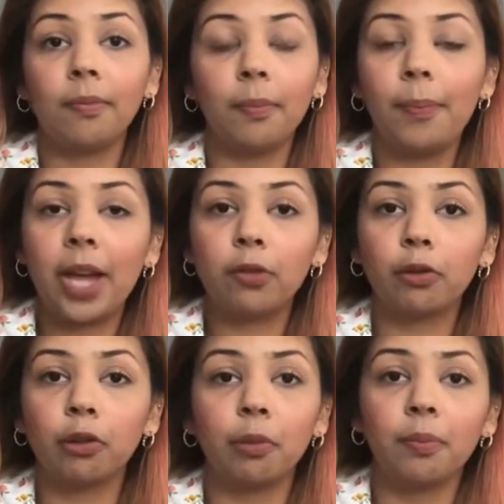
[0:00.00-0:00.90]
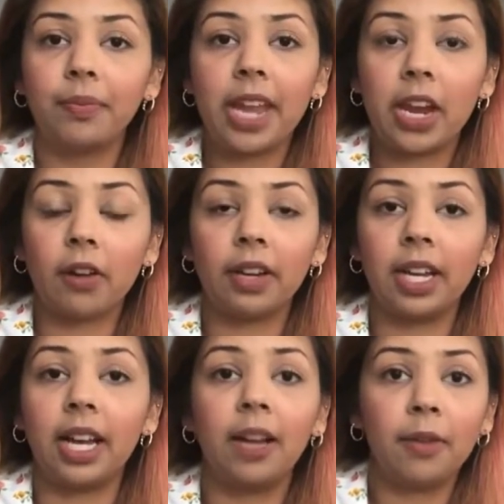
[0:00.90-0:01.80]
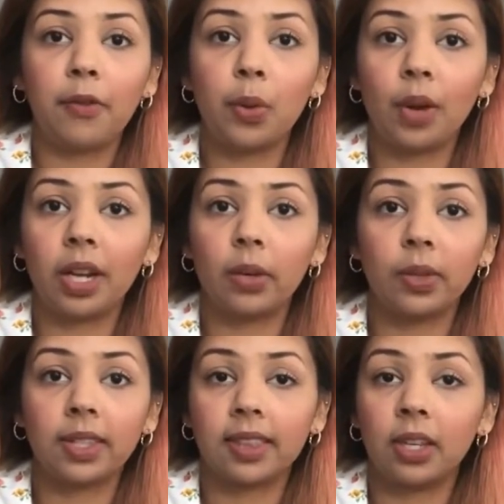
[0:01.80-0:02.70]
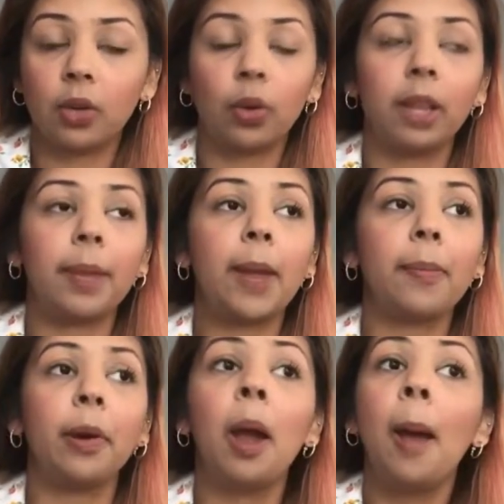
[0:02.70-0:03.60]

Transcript: bedroom area if you want to use the thin toilet paper.